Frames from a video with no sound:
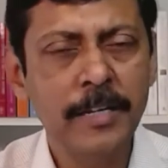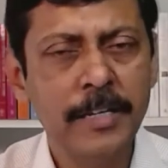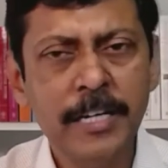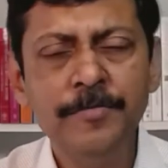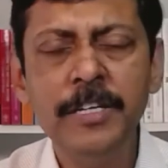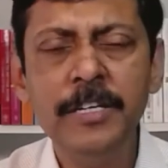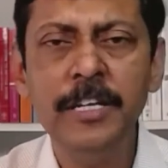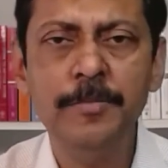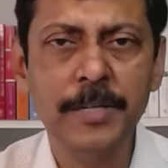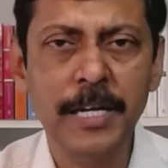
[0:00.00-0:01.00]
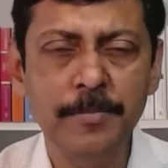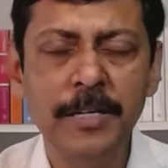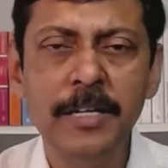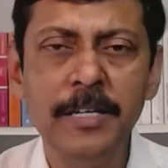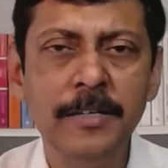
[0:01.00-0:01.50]
Debt funds are
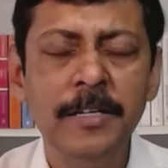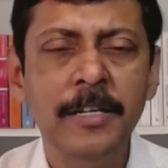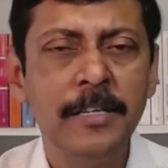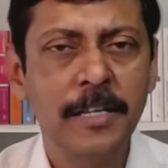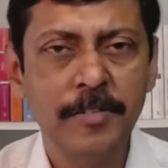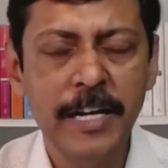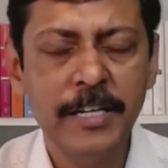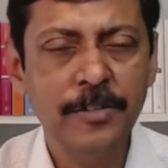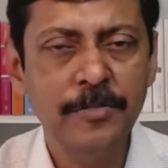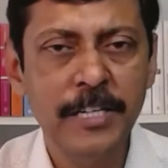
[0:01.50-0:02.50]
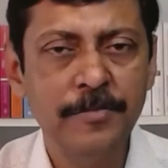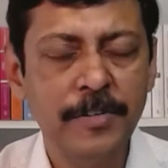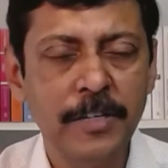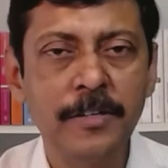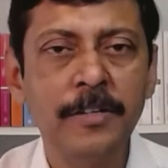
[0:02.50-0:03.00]
primarily, the variety of debt
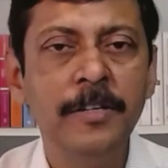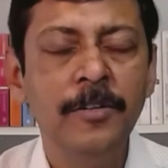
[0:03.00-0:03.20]
funds